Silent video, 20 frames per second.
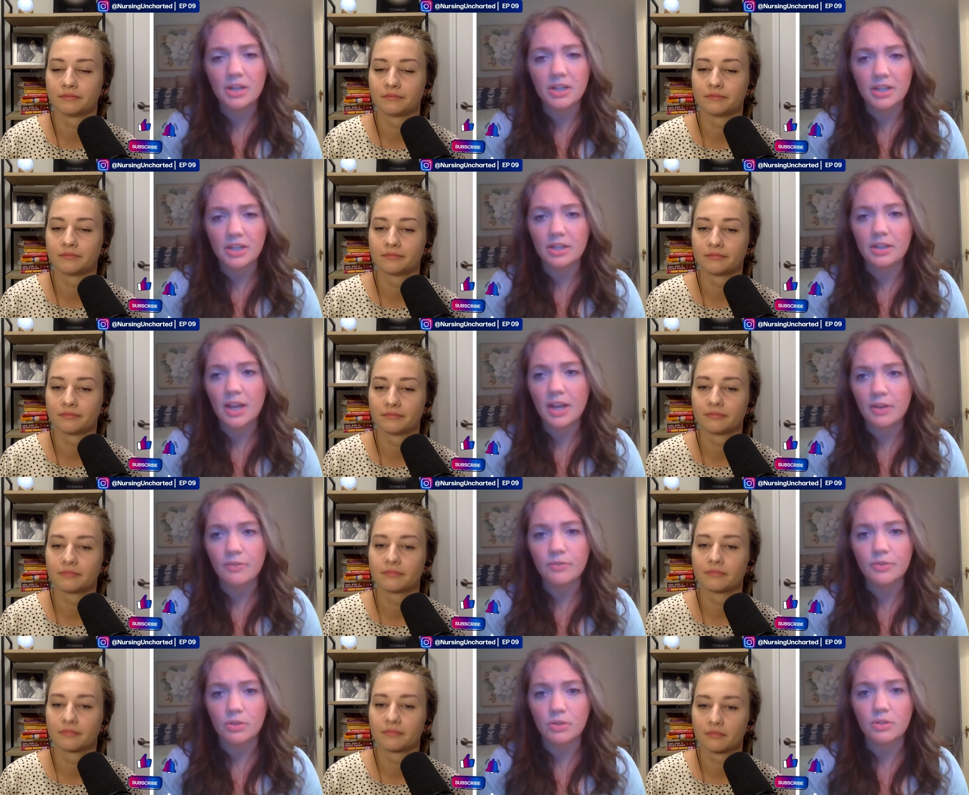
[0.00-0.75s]
Speaker 1: a good
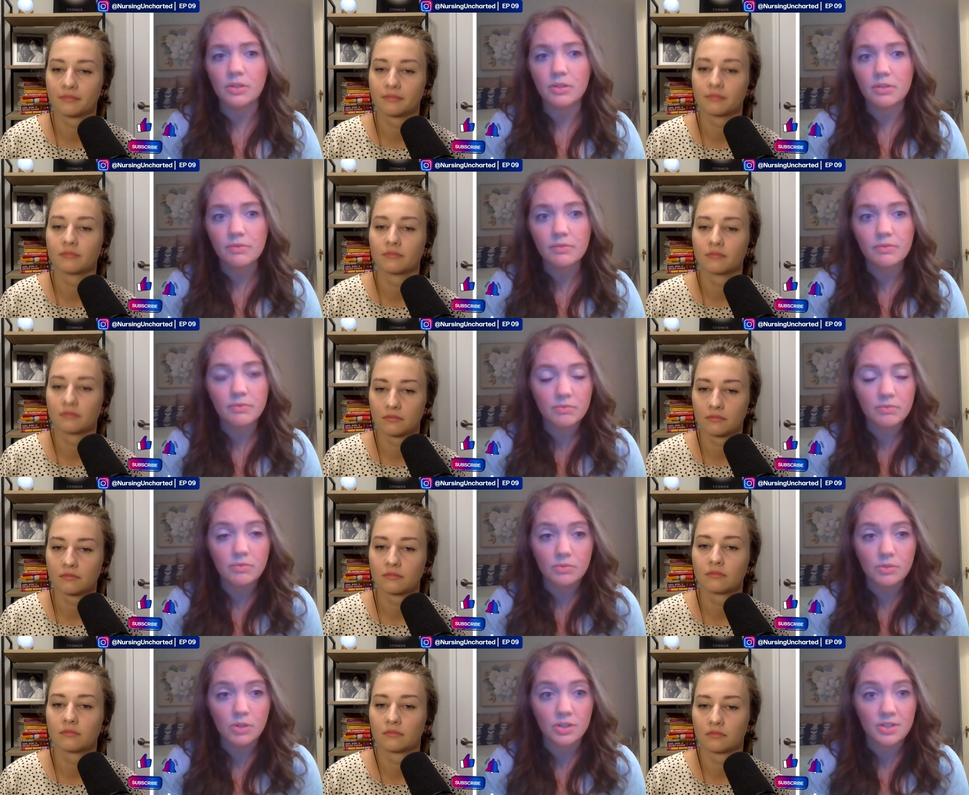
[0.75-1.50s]
handful of
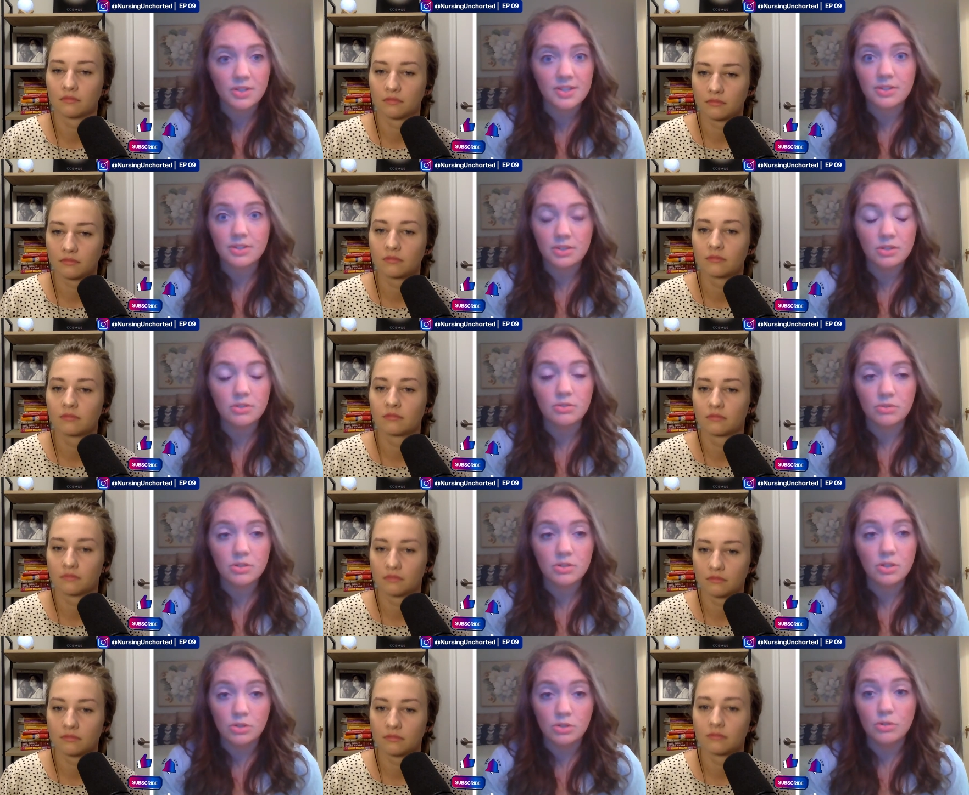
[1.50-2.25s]
nurses
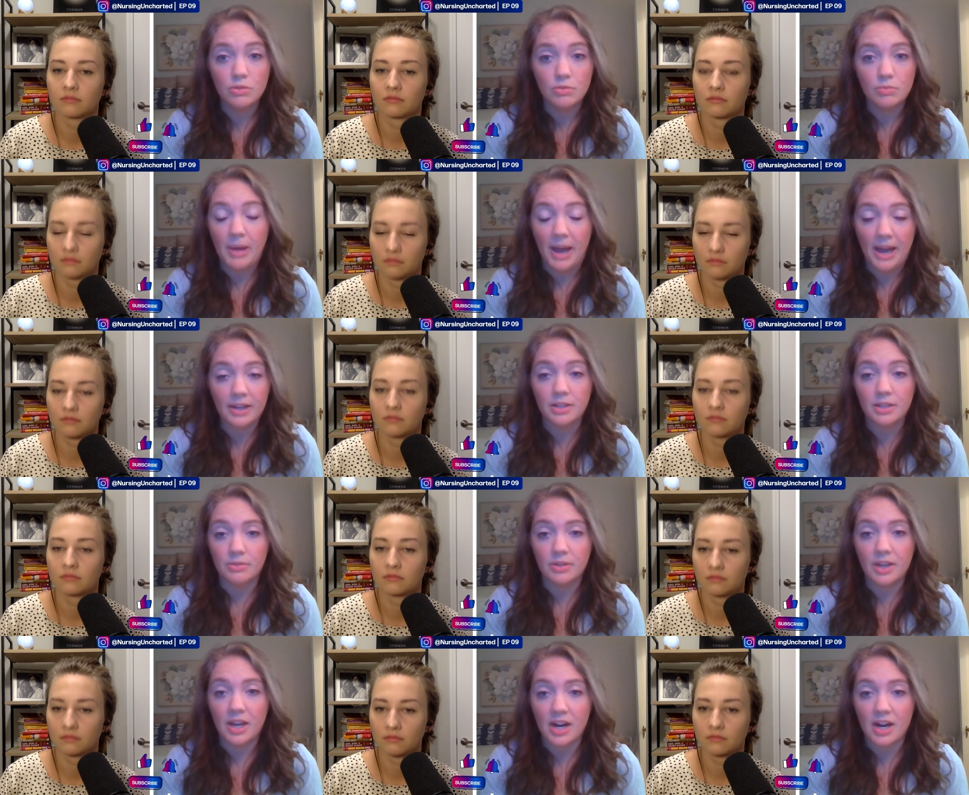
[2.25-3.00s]
to do
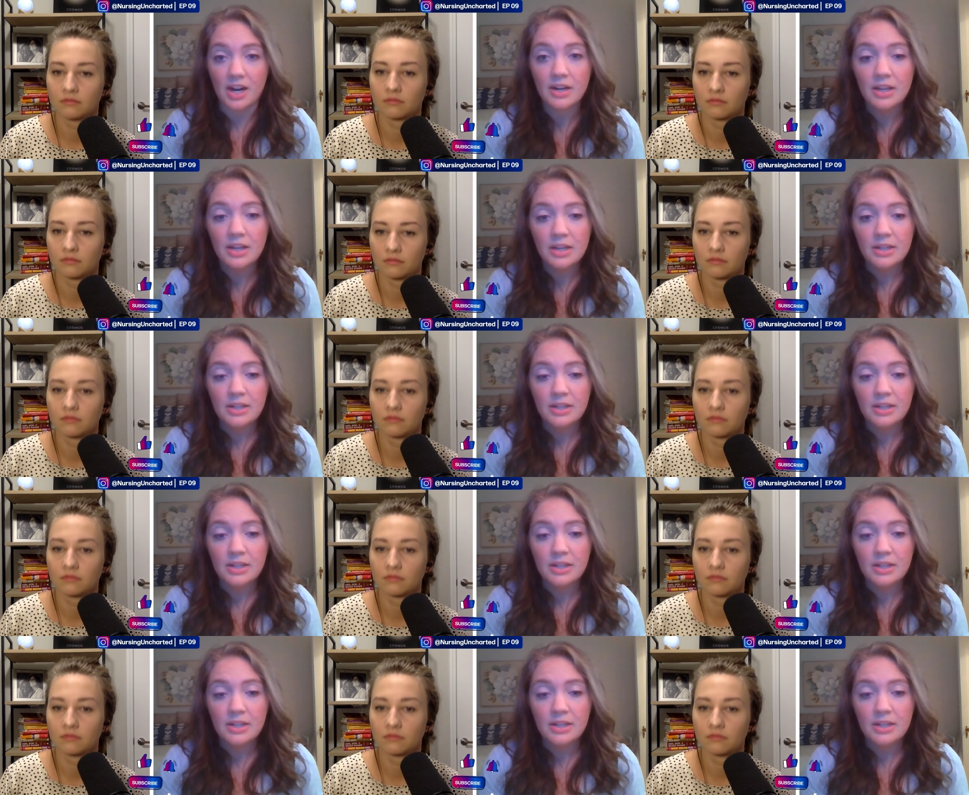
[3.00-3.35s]
PACU care